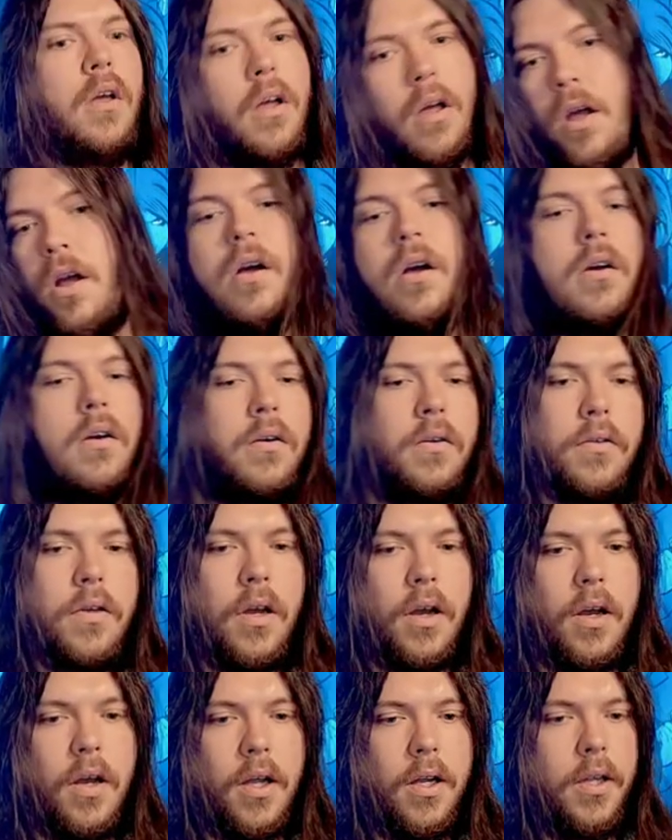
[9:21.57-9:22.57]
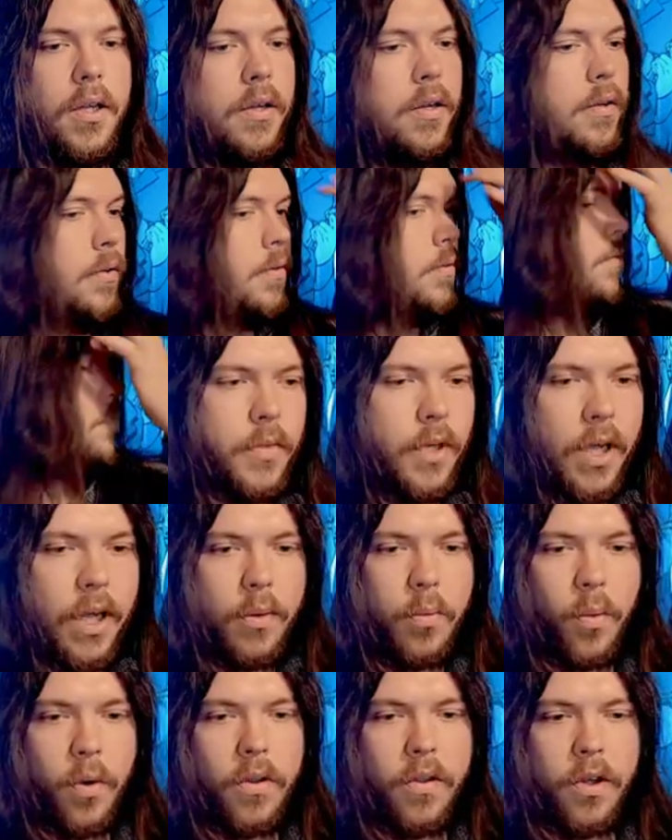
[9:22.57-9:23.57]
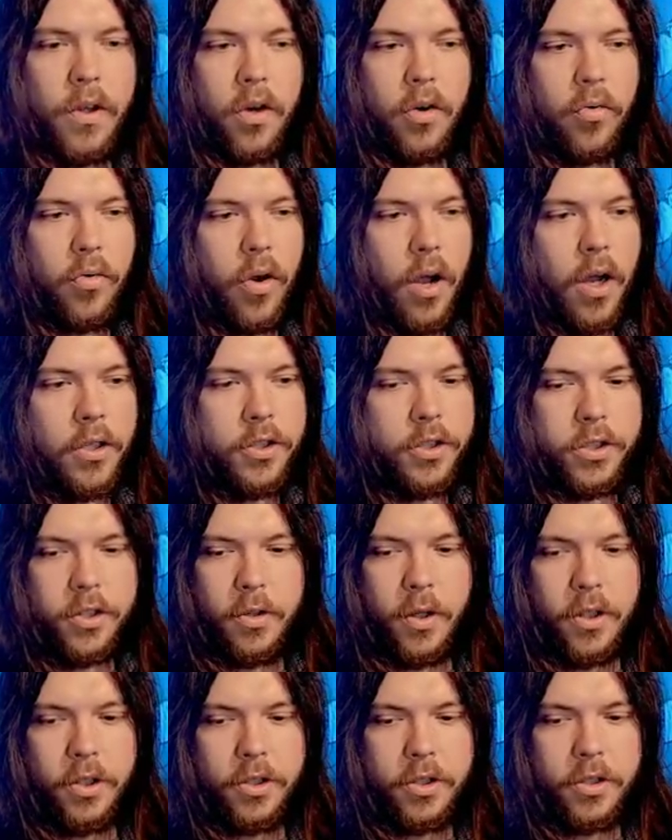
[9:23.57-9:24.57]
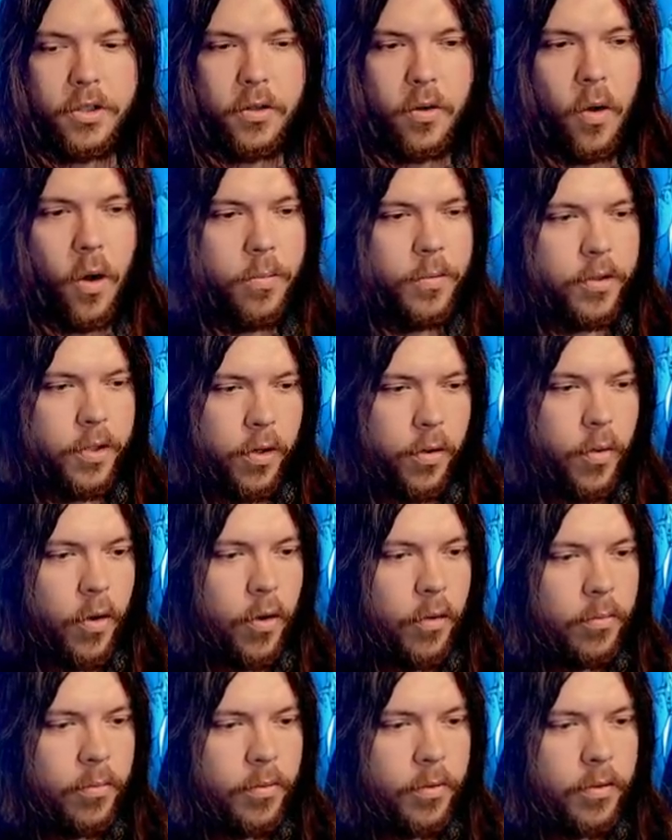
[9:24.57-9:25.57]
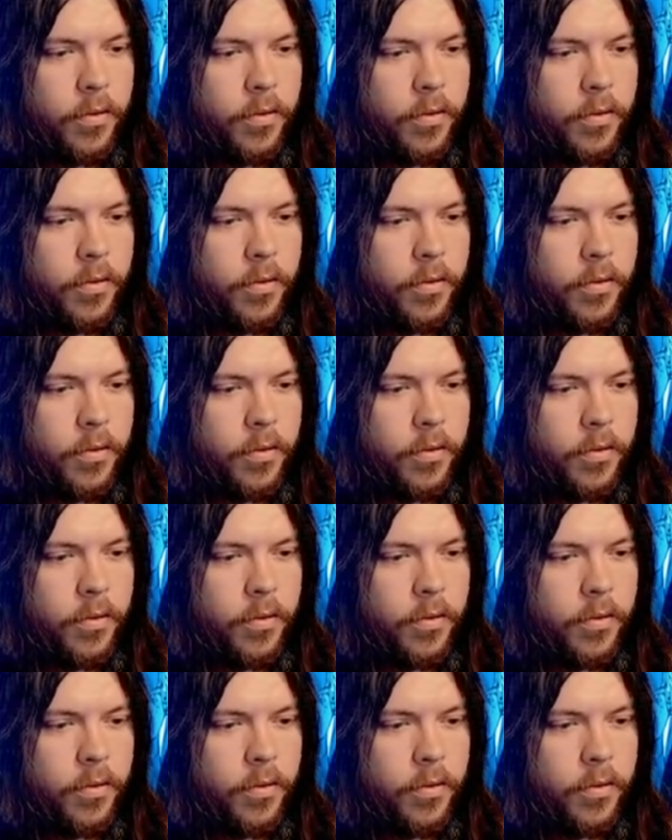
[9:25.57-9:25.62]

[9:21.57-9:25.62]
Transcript: Oh god. In one of the garages, do I just go up to them?